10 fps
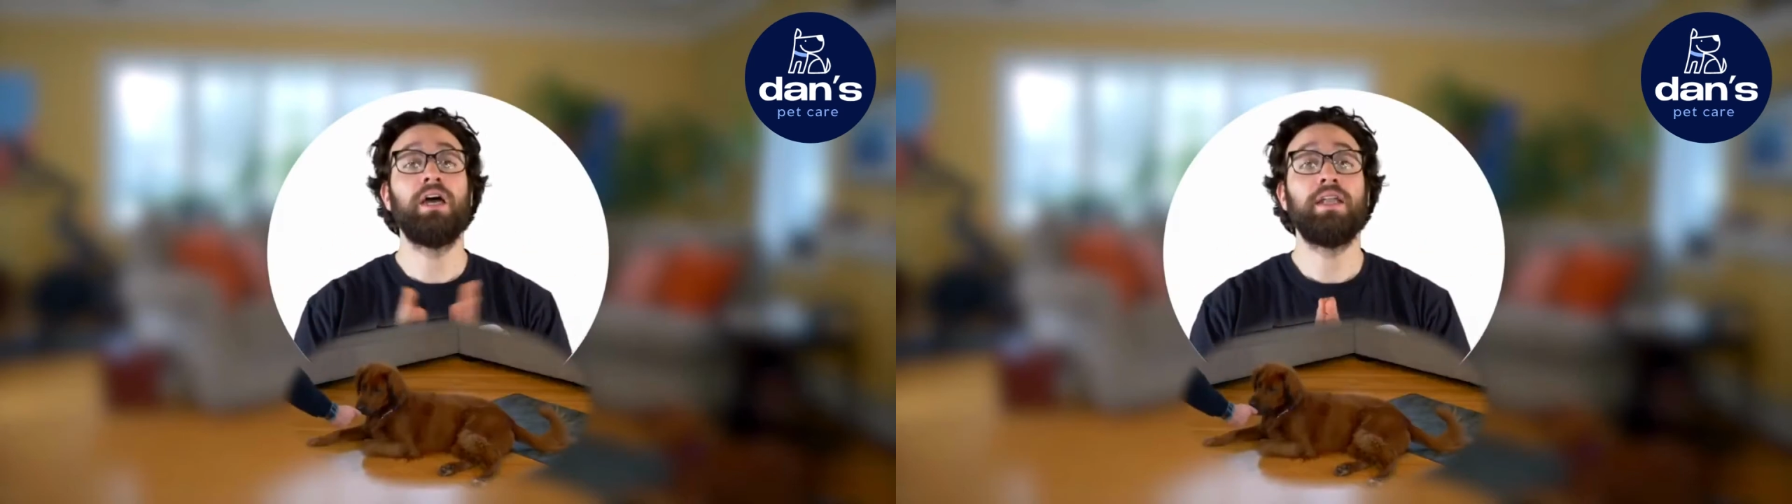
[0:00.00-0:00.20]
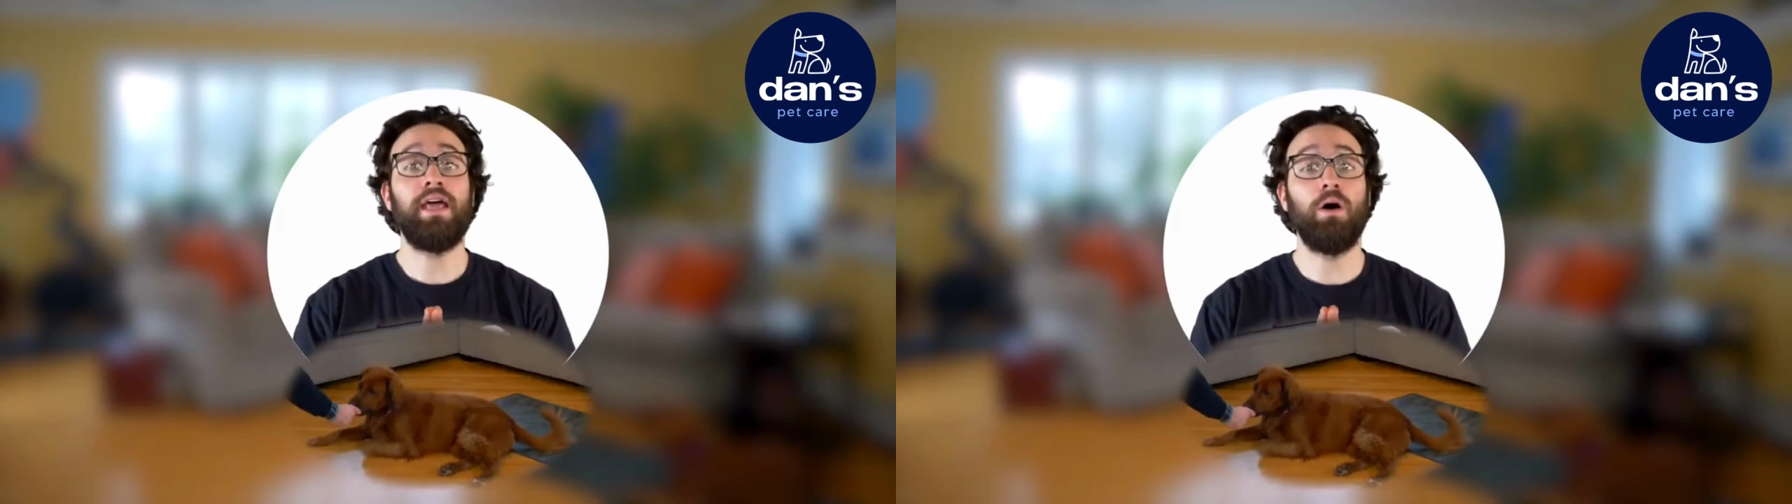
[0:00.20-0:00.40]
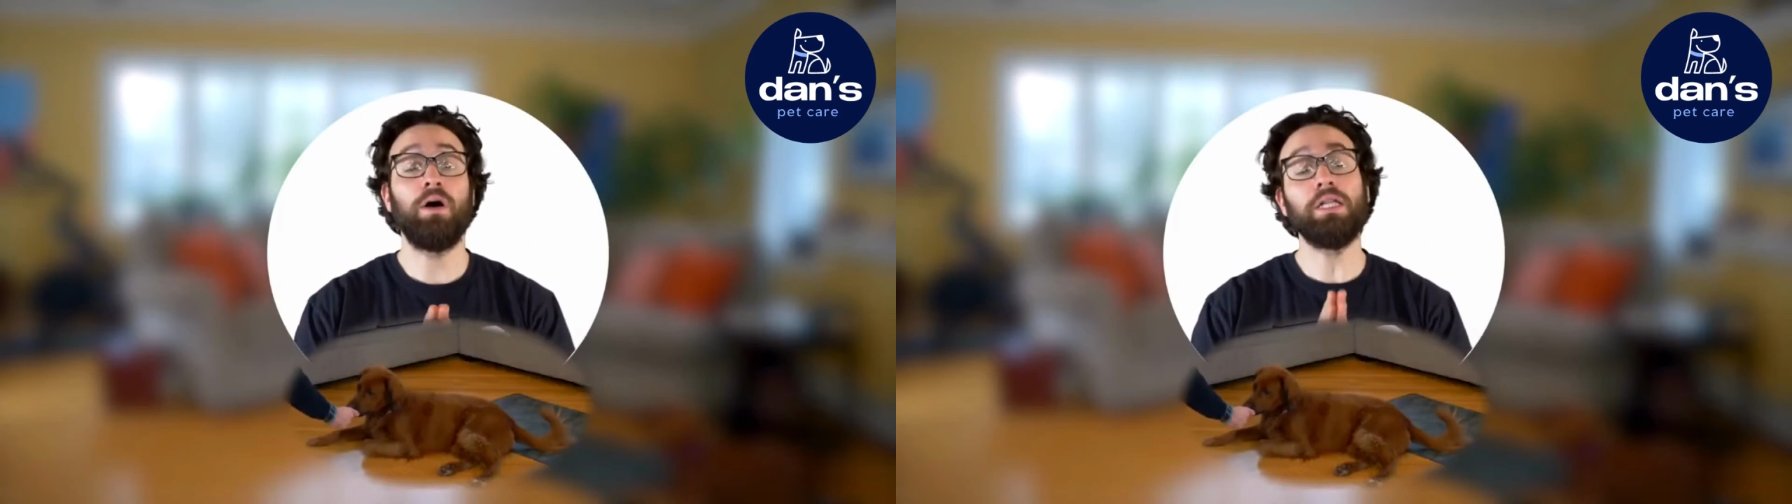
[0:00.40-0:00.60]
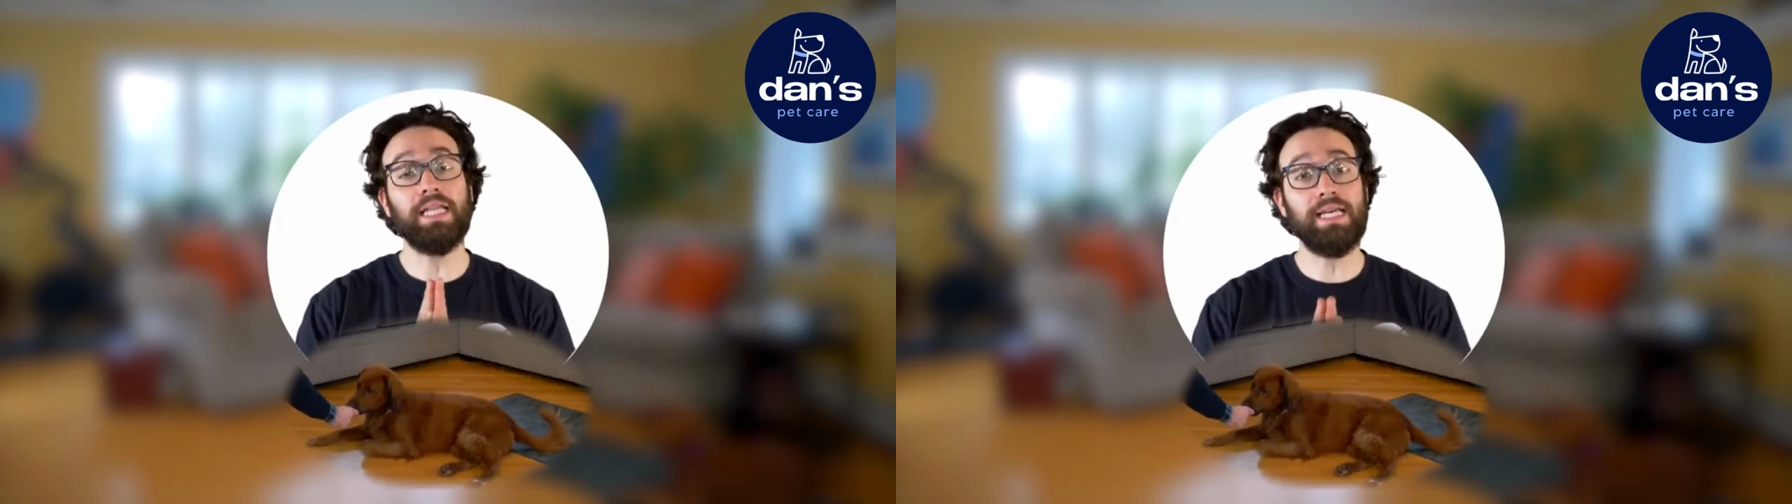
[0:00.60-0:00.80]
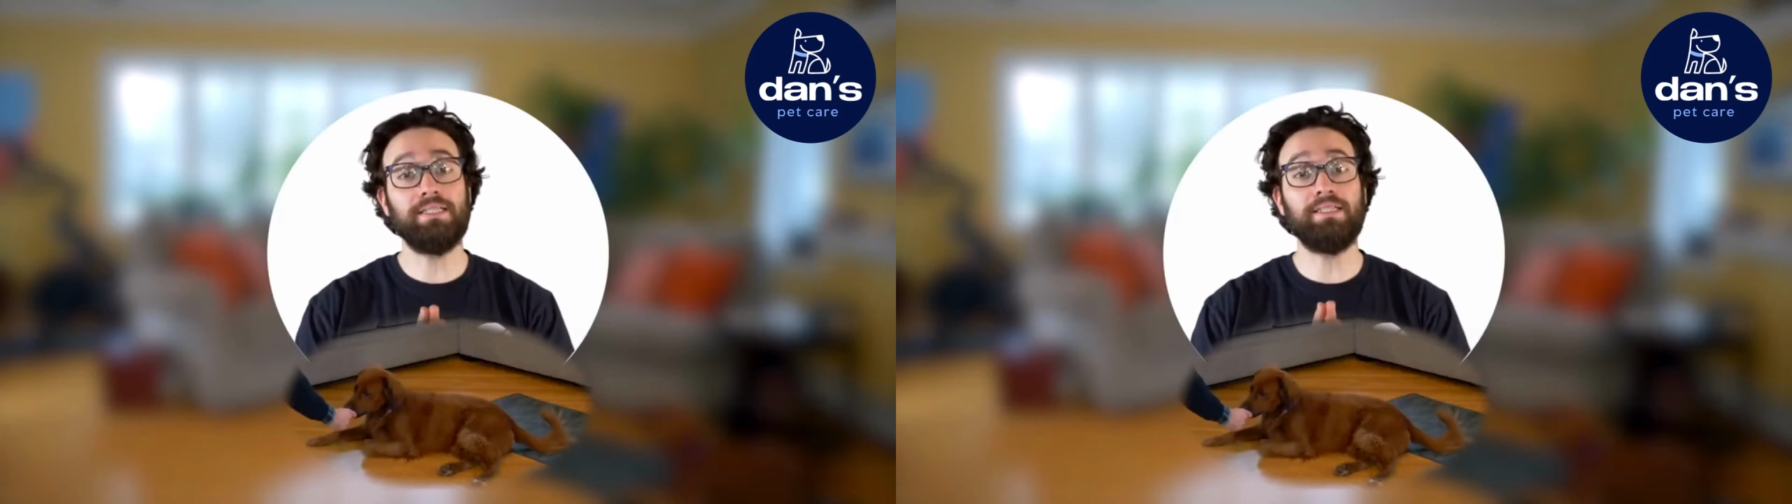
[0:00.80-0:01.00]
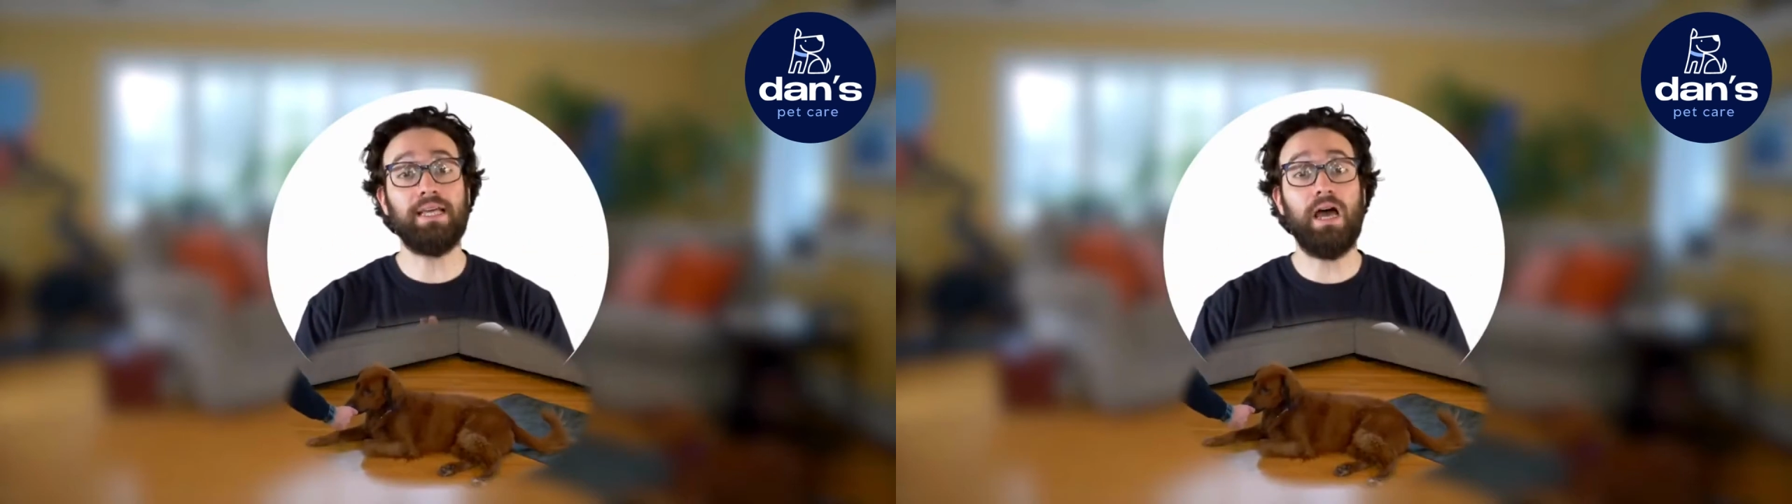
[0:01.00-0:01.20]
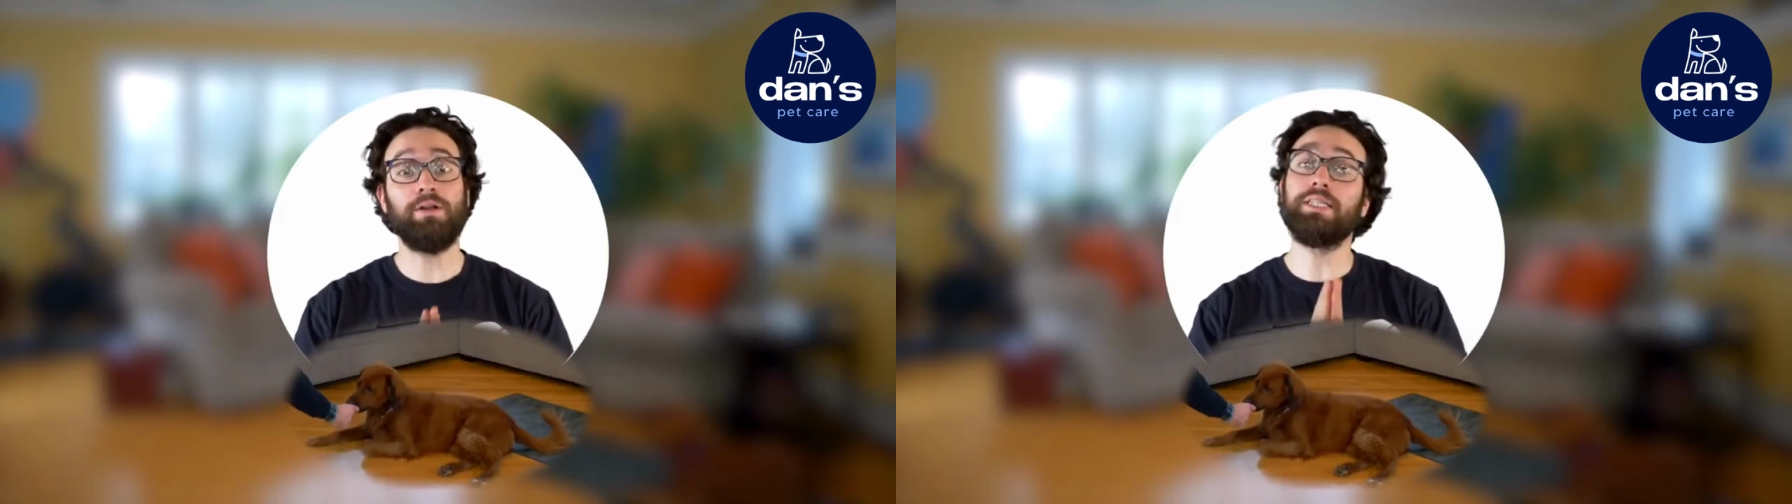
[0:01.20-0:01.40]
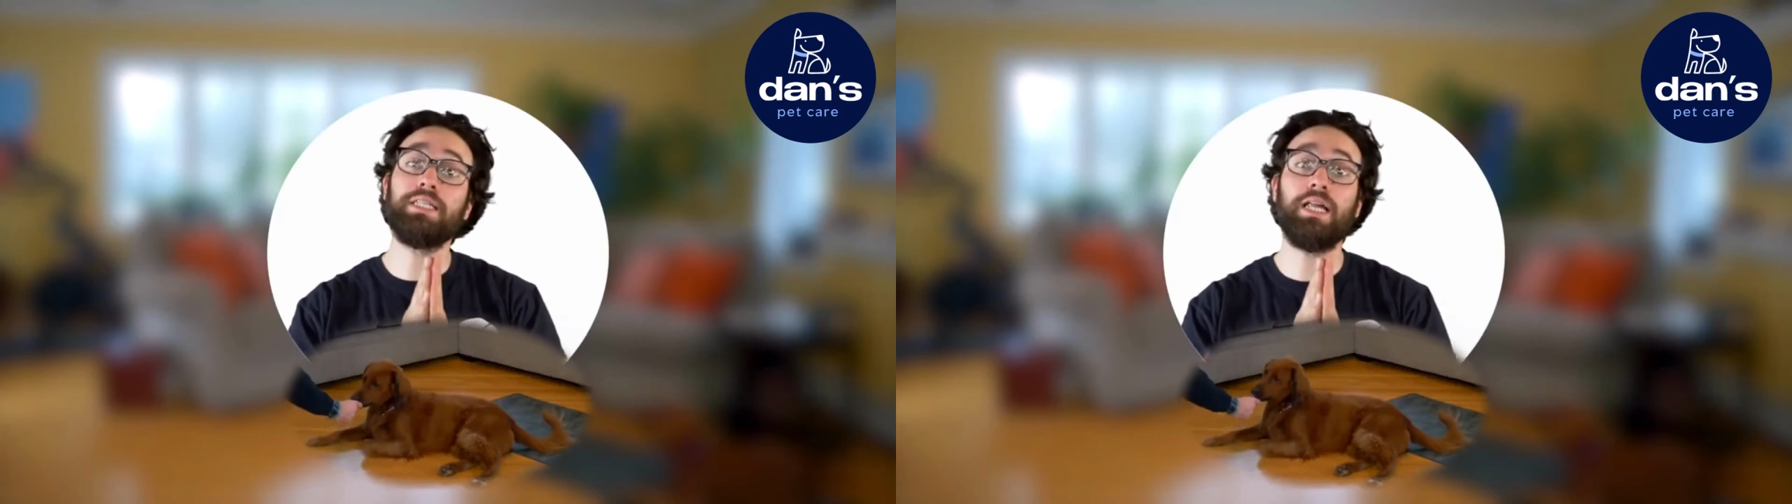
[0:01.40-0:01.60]
Now, a lazy down
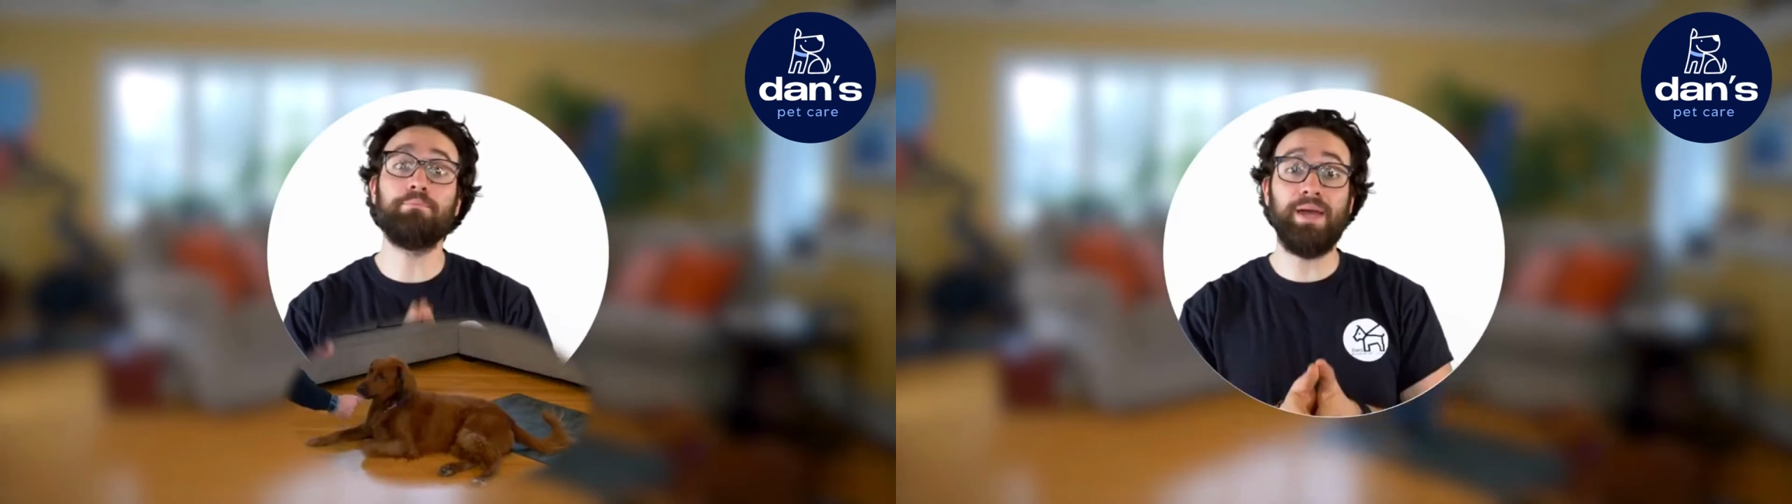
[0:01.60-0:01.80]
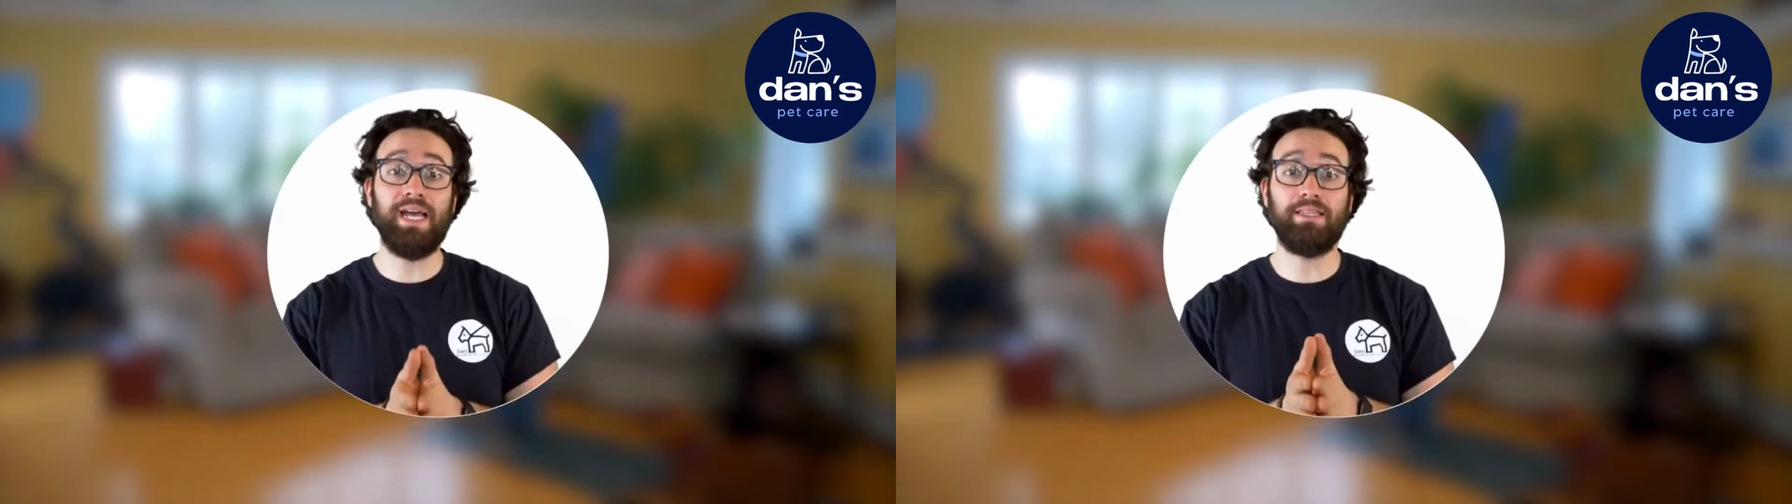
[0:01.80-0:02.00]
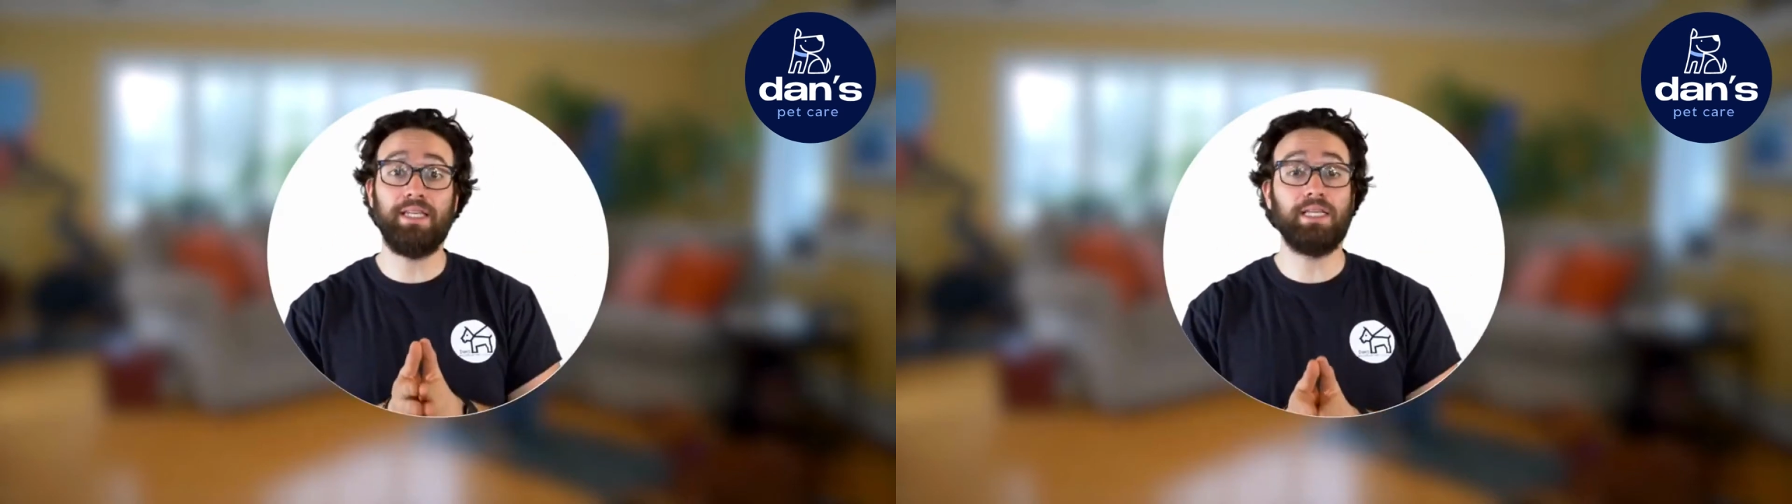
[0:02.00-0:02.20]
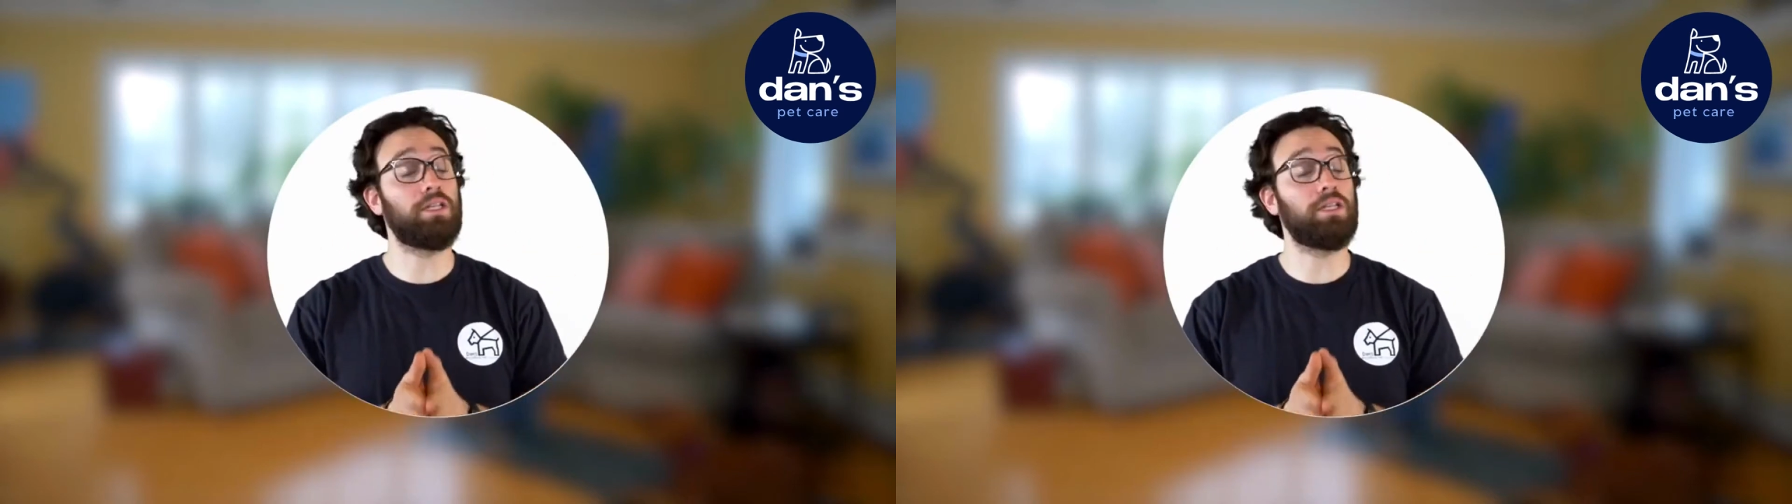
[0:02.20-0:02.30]
is not a bad thing.